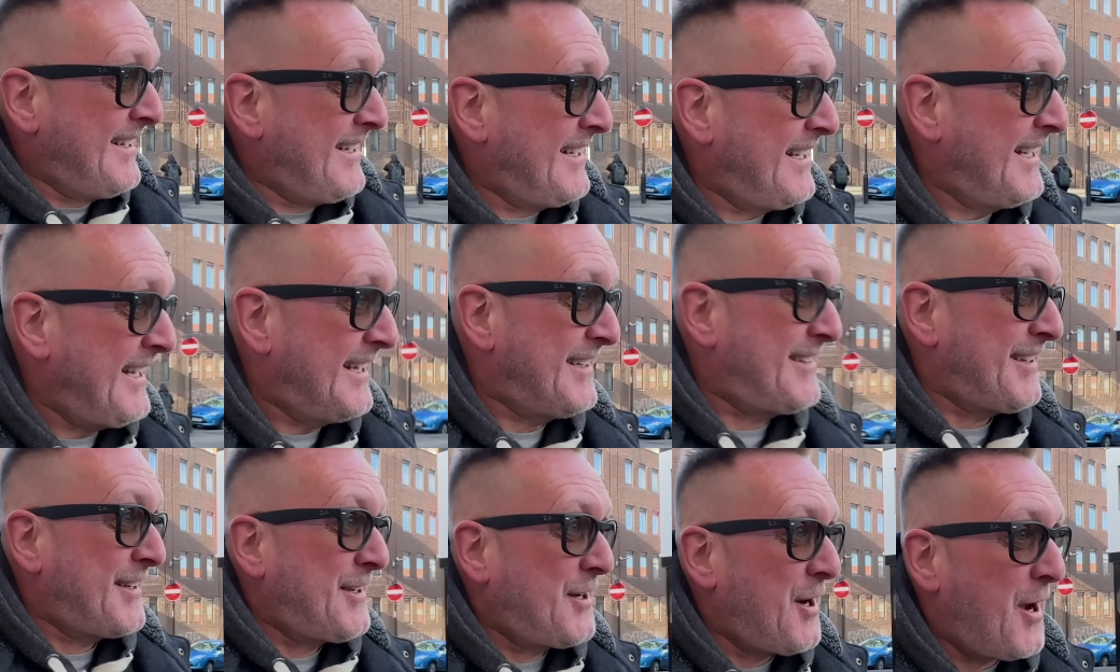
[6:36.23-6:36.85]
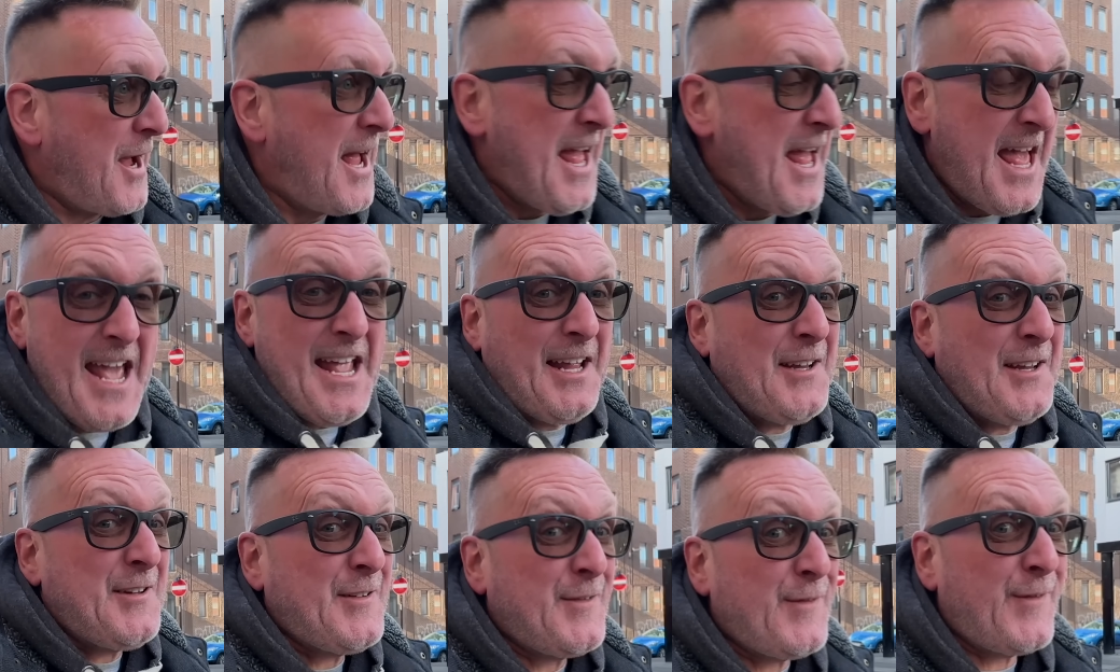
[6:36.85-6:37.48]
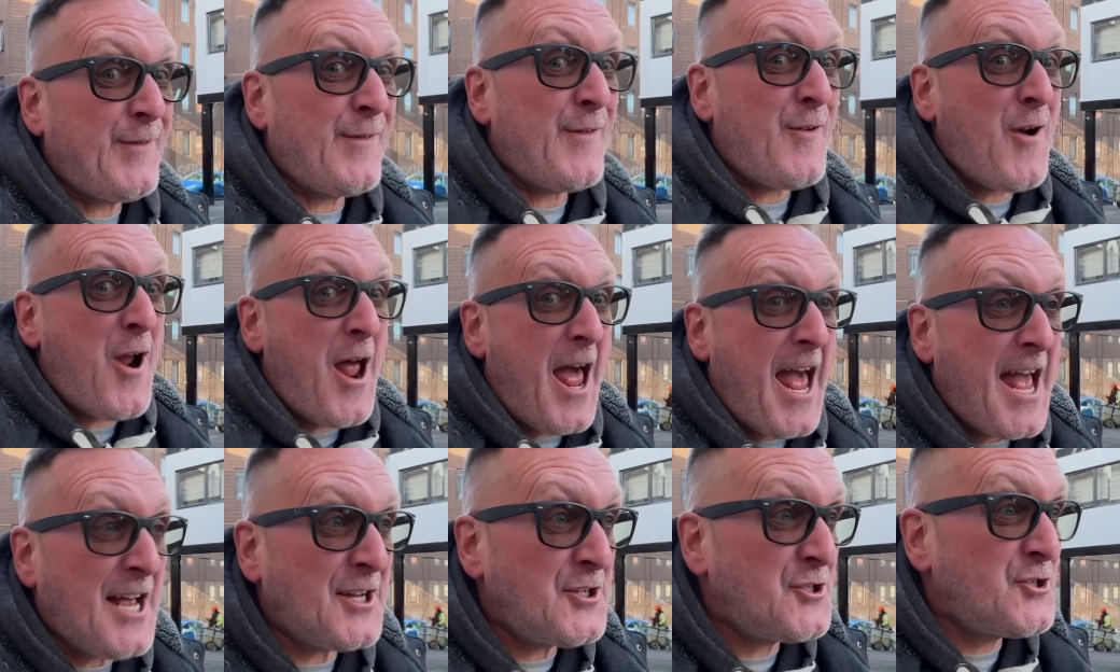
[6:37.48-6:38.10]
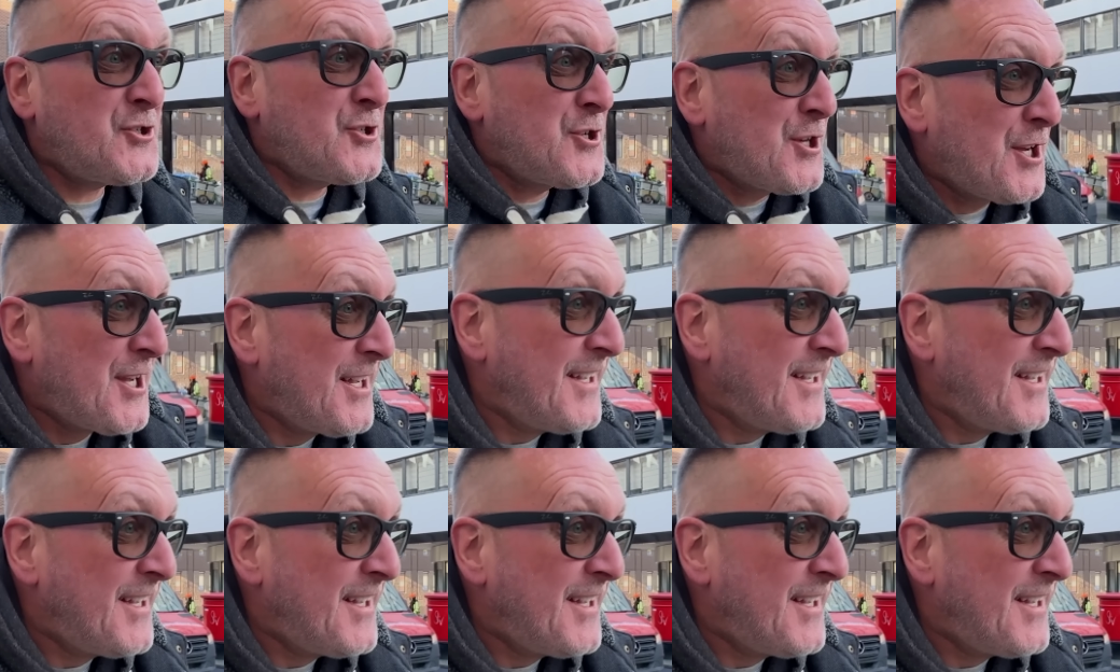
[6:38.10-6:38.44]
It's a, cut. it's fresh.